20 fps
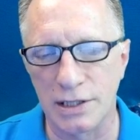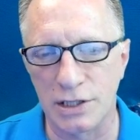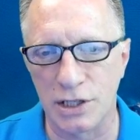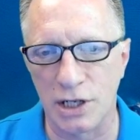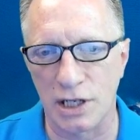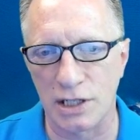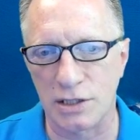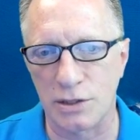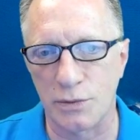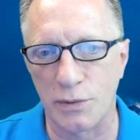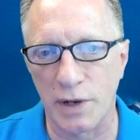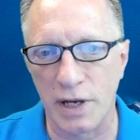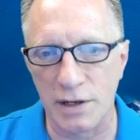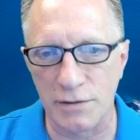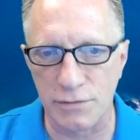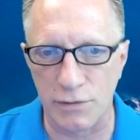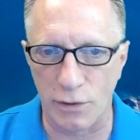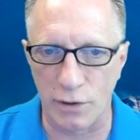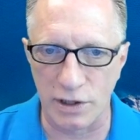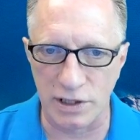just
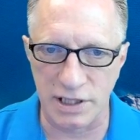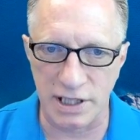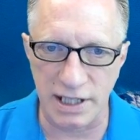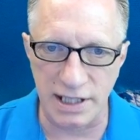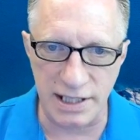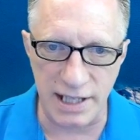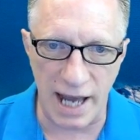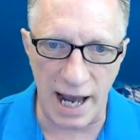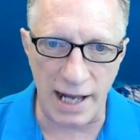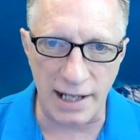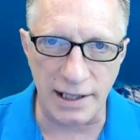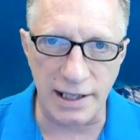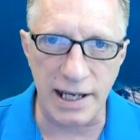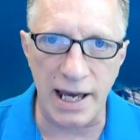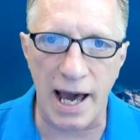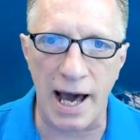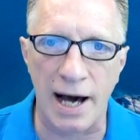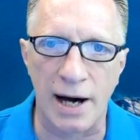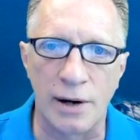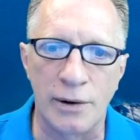reinforce exactly
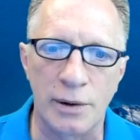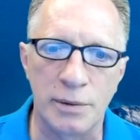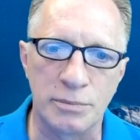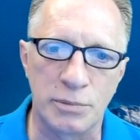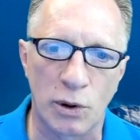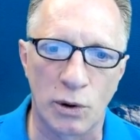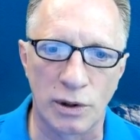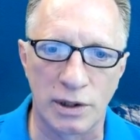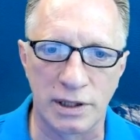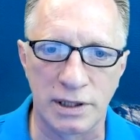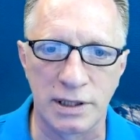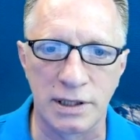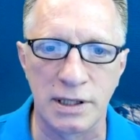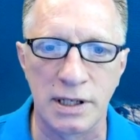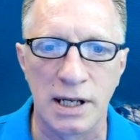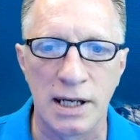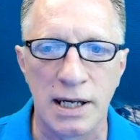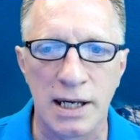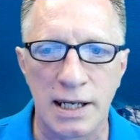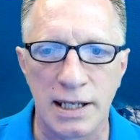how important
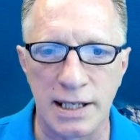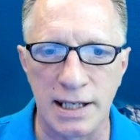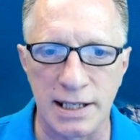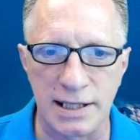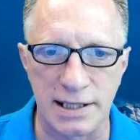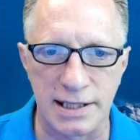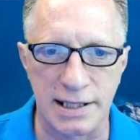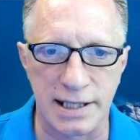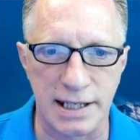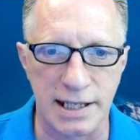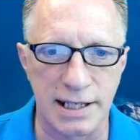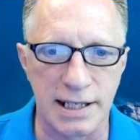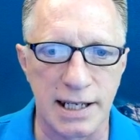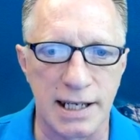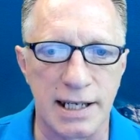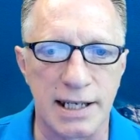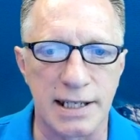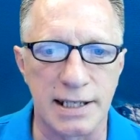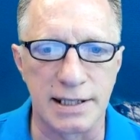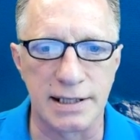this seed
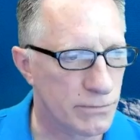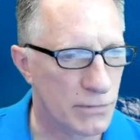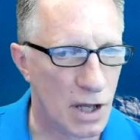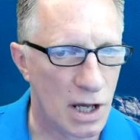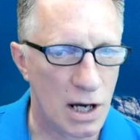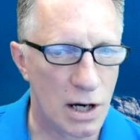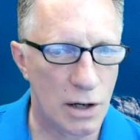is.